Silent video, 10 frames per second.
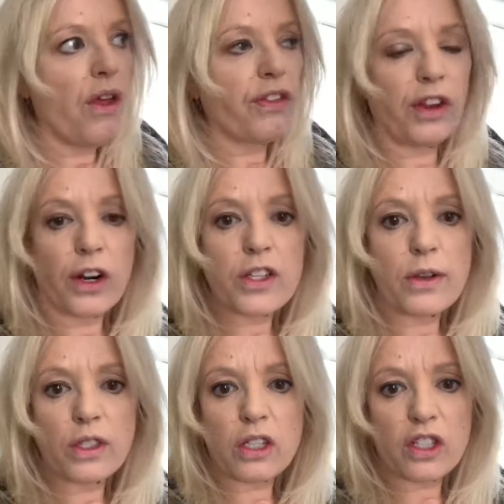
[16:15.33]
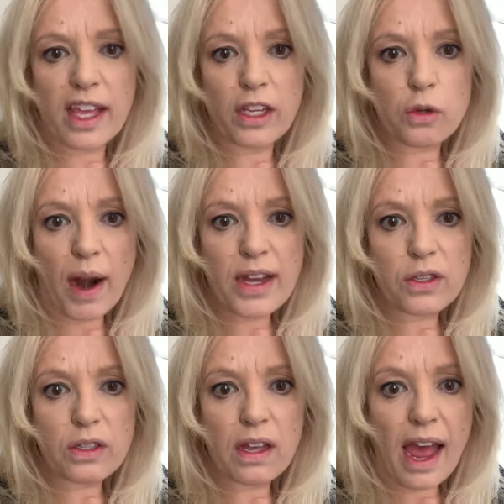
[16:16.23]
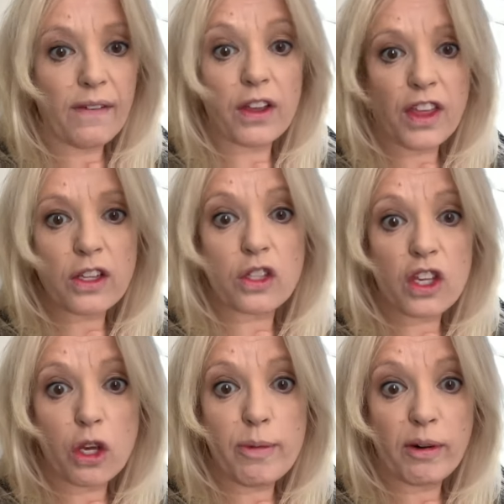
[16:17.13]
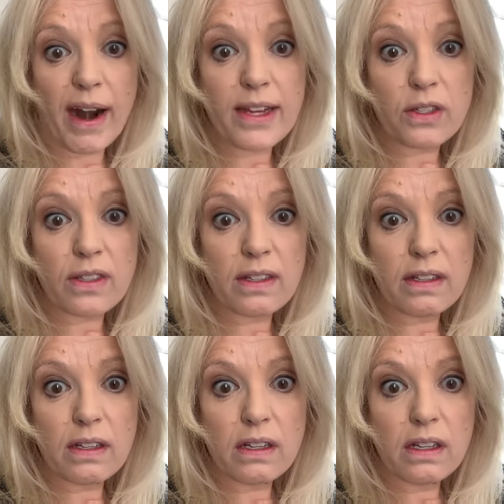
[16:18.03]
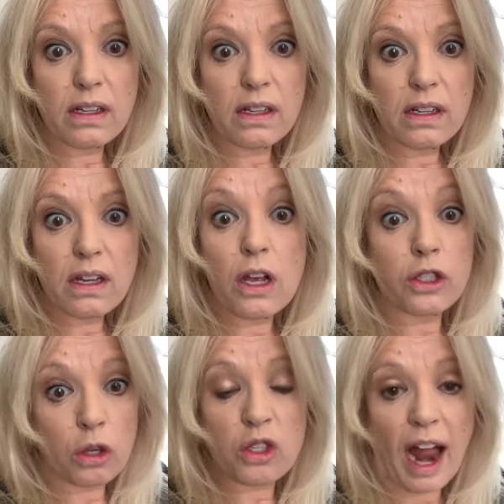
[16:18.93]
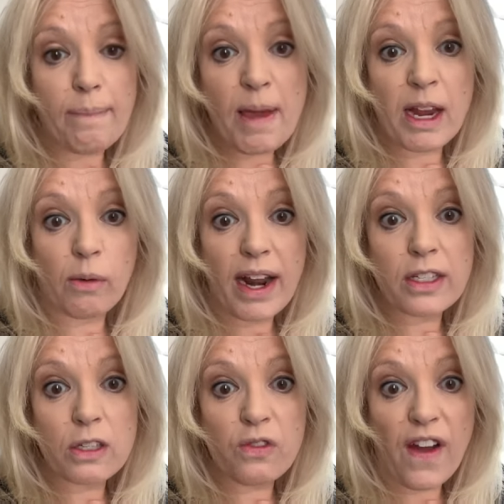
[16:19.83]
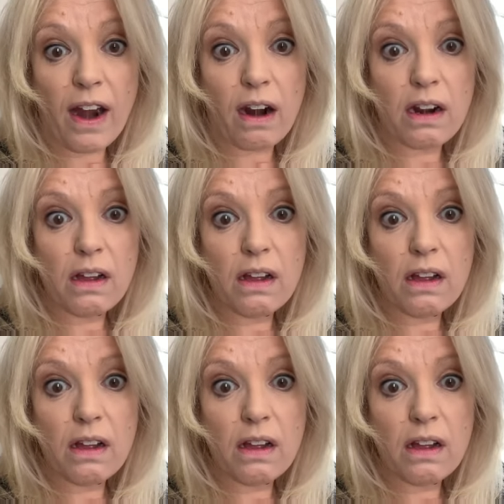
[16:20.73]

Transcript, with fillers: There is no such thing as race. Everything's a human race. So stop being a racist, fair.